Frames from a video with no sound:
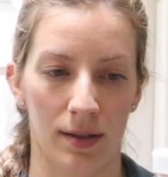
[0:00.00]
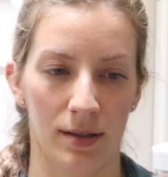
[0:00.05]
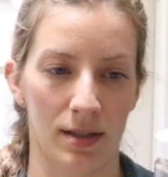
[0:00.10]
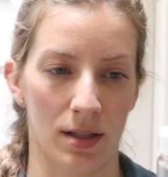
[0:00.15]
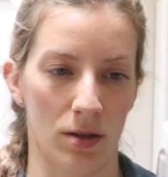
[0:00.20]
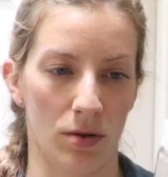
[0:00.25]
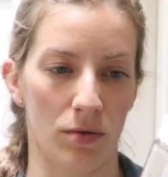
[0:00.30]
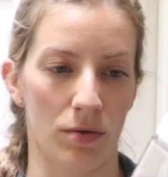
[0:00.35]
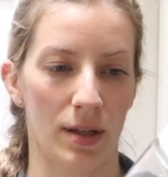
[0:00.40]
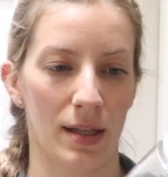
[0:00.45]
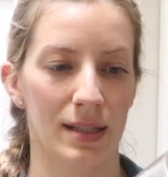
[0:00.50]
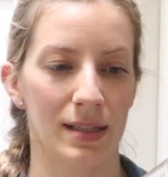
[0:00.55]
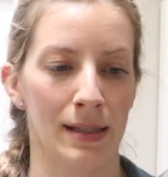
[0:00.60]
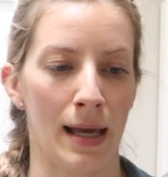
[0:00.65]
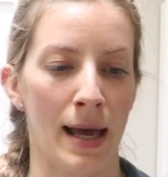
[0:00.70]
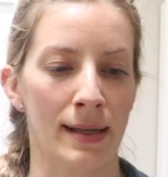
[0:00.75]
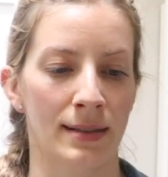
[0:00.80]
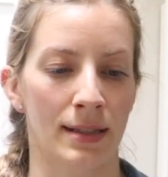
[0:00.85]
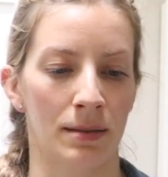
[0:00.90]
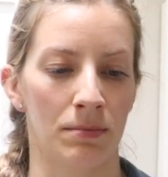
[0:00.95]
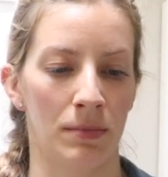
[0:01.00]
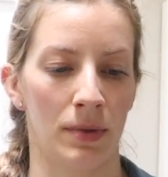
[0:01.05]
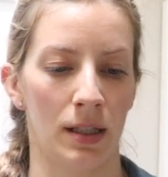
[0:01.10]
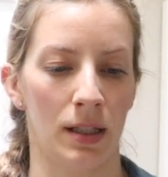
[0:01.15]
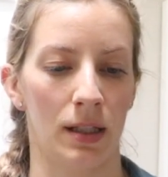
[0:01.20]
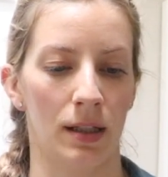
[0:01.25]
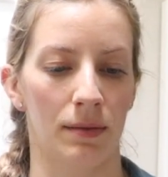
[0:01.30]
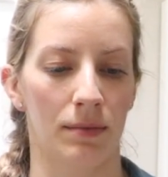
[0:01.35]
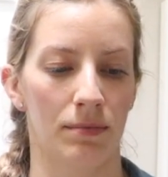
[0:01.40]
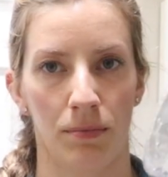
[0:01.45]
So this lasted
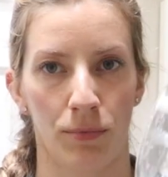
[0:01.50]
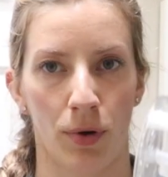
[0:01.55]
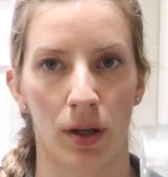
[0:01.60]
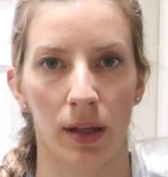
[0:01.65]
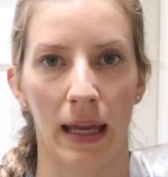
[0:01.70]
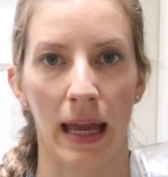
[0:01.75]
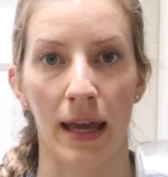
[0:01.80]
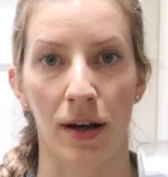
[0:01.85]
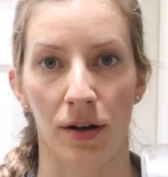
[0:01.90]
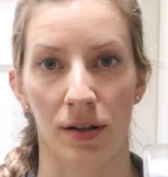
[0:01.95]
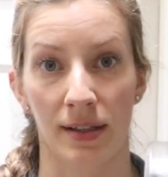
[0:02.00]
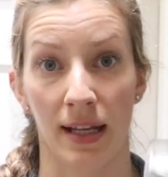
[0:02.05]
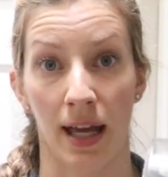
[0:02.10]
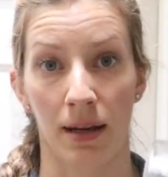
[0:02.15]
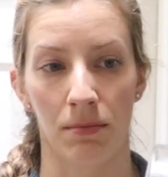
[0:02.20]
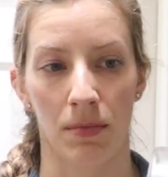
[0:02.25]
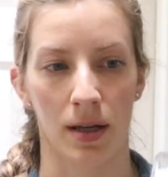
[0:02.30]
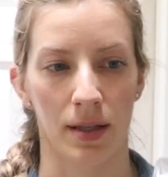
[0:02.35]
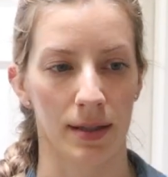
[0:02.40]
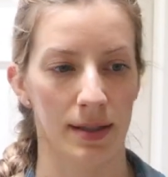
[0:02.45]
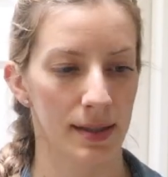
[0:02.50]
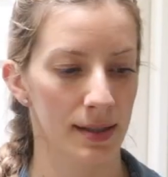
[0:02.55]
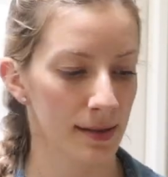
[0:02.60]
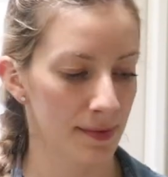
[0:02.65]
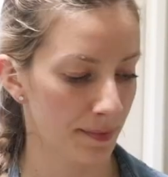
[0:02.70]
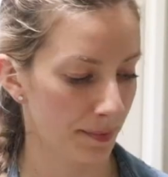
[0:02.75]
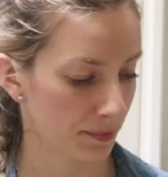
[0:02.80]
me probably eight or 10 months.